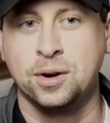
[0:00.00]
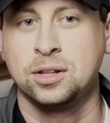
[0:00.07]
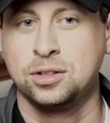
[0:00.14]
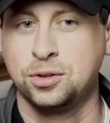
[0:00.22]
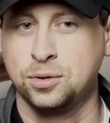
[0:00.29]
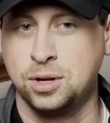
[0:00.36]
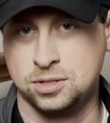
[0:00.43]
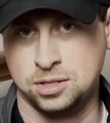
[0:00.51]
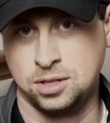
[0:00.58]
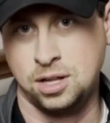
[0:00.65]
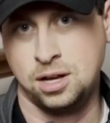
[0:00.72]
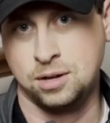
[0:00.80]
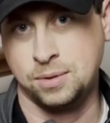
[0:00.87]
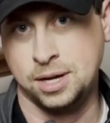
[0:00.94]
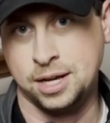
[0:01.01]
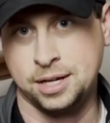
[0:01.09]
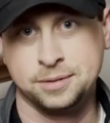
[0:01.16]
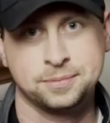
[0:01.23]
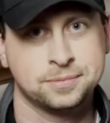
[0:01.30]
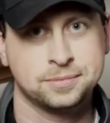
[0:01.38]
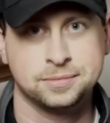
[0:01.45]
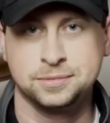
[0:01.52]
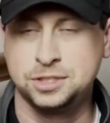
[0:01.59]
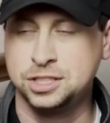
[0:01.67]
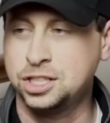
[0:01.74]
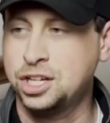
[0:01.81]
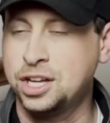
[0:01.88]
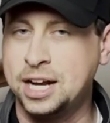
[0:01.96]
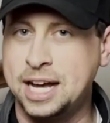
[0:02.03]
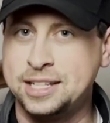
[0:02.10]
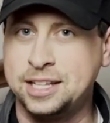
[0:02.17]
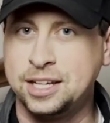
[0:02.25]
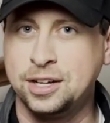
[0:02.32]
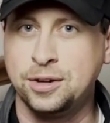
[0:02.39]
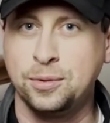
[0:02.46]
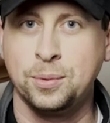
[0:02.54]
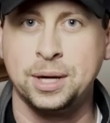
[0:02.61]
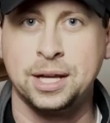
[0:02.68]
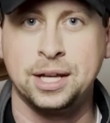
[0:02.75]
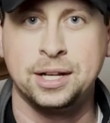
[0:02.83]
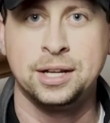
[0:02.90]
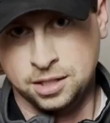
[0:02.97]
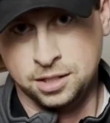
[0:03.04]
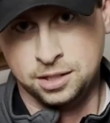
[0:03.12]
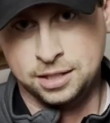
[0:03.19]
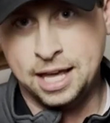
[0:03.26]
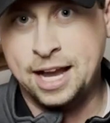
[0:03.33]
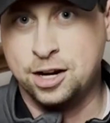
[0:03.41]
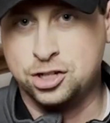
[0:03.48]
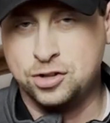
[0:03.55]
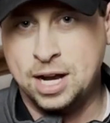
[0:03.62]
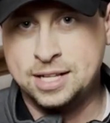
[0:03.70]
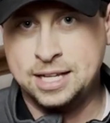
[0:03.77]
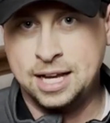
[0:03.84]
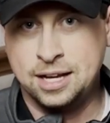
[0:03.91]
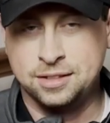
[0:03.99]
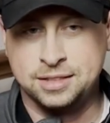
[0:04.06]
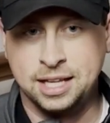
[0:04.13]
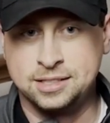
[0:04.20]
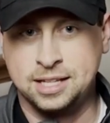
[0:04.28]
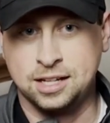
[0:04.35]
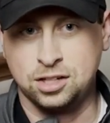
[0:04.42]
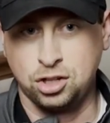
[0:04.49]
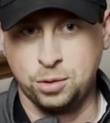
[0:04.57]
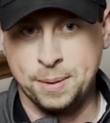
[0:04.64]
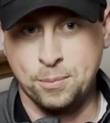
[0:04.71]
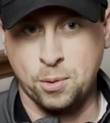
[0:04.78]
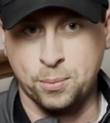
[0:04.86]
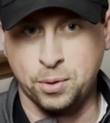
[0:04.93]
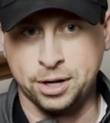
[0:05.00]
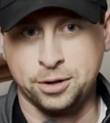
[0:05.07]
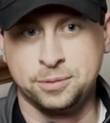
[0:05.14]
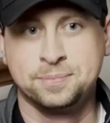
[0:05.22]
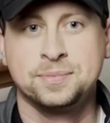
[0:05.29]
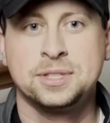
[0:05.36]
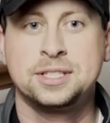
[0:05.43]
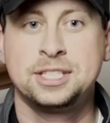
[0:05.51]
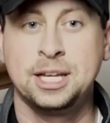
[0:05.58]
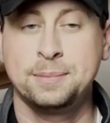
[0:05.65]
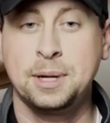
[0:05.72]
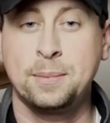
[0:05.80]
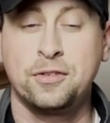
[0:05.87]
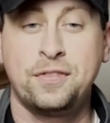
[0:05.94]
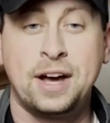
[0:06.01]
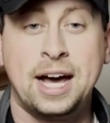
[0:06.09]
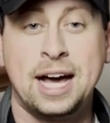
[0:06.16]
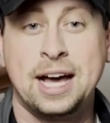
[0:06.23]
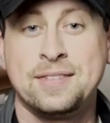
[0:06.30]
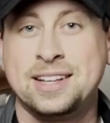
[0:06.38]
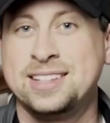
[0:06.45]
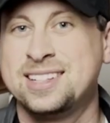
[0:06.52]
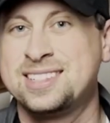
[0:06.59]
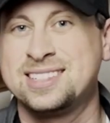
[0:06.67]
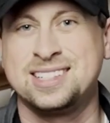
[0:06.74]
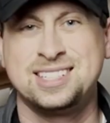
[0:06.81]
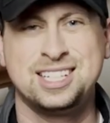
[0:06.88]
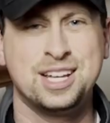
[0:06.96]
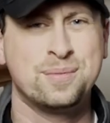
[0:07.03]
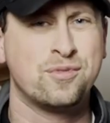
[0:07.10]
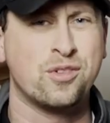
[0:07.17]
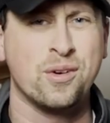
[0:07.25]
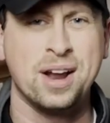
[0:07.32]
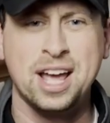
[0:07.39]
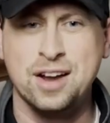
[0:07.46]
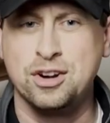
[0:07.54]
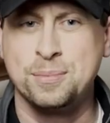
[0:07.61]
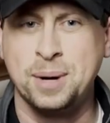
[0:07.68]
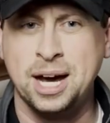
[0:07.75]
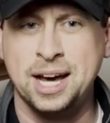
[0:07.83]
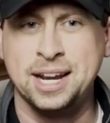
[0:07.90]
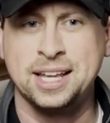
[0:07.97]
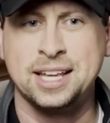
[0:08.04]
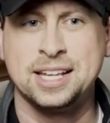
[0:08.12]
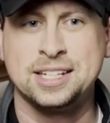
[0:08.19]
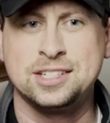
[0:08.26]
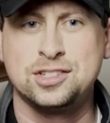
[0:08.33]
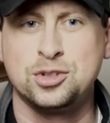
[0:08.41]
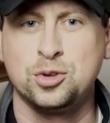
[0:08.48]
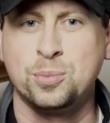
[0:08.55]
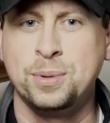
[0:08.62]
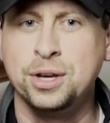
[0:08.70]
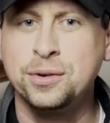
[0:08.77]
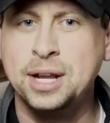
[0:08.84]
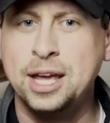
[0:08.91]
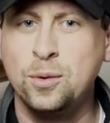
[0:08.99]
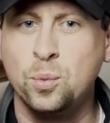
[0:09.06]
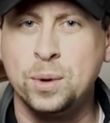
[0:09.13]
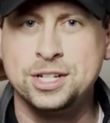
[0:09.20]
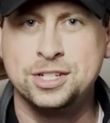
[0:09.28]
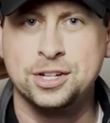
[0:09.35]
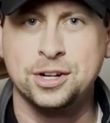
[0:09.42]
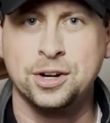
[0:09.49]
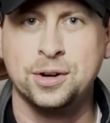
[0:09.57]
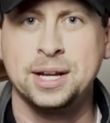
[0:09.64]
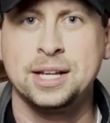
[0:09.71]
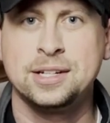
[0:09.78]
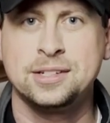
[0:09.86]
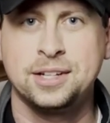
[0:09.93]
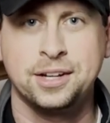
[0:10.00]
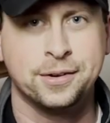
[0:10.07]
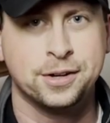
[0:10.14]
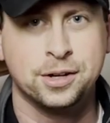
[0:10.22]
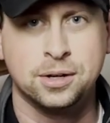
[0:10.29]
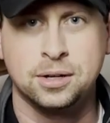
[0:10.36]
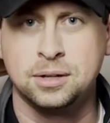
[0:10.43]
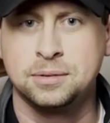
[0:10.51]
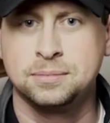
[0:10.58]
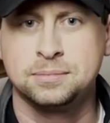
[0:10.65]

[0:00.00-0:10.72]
A little goes a long way. Just a good idea when the air dries out, things get a little bit more brittle. Tip number 5, and this is a tip for everybody, is to build a winter interior